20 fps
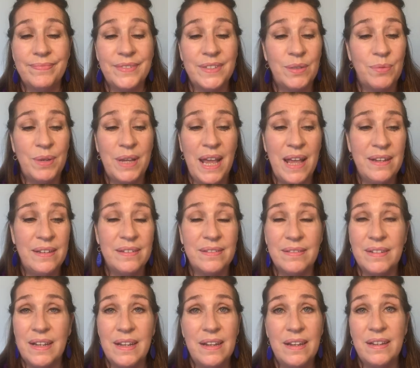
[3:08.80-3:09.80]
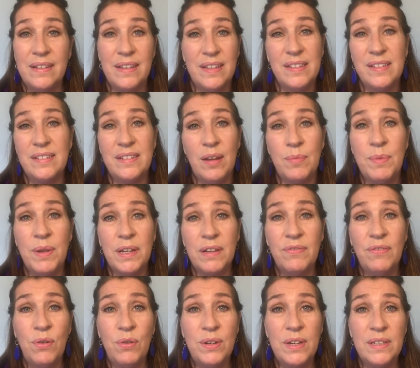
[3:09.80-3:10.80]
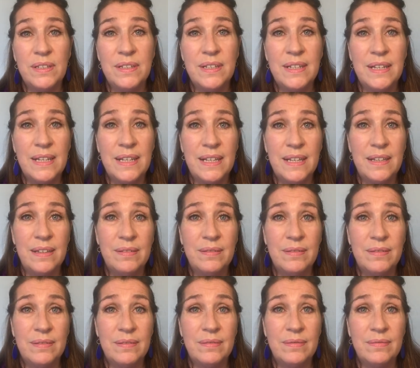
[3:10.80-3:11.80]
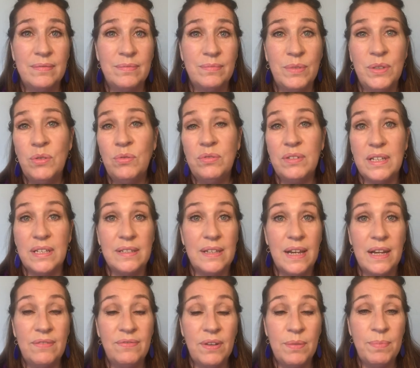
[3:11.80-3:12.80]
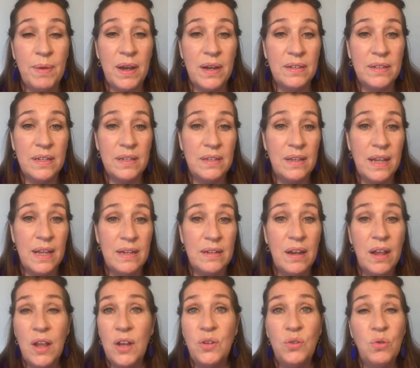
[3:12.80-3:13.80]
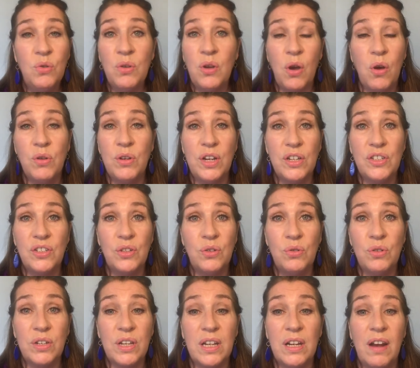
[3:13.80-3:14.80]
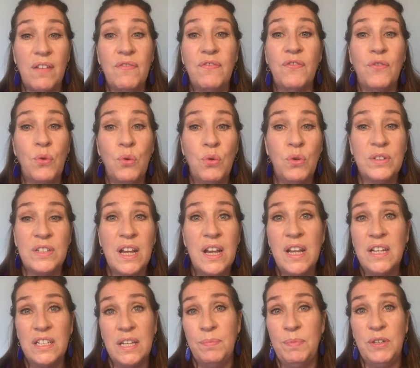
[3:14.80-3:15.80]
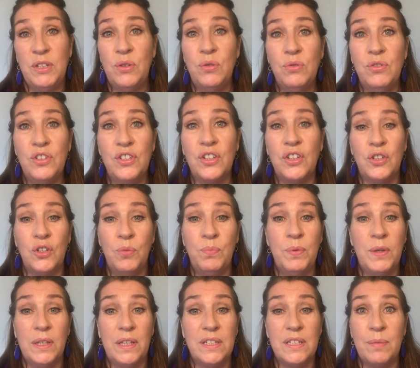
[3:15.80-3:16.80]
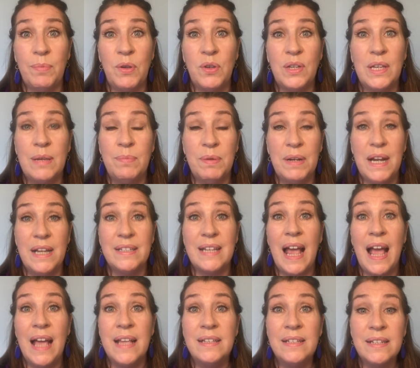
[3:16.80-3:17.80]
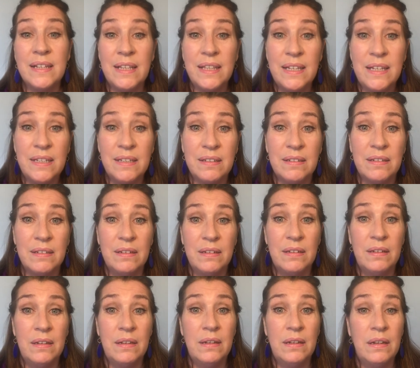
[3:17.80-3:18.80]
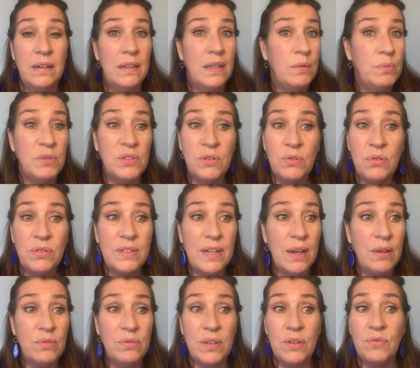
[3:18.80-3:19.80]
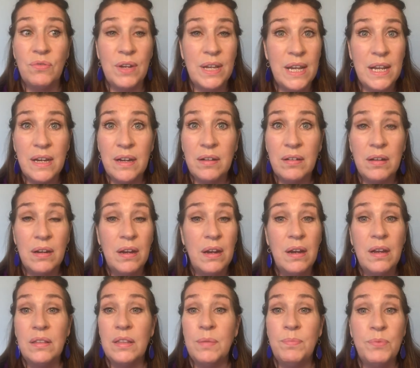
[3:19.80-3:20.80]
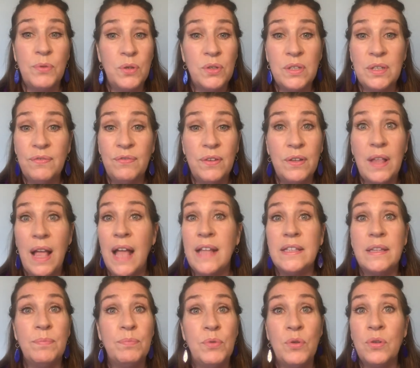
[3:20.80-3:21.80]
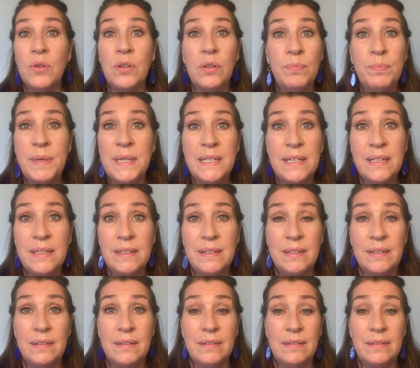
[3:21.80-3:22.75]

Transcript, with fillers: So we hadn't the stomach for it today. We don't deserve a bargain then. No connoisseur can afford to be too scrupulous about keeping his hands clean. There was no doubt the rare, the beautiful, and the bugle beaded.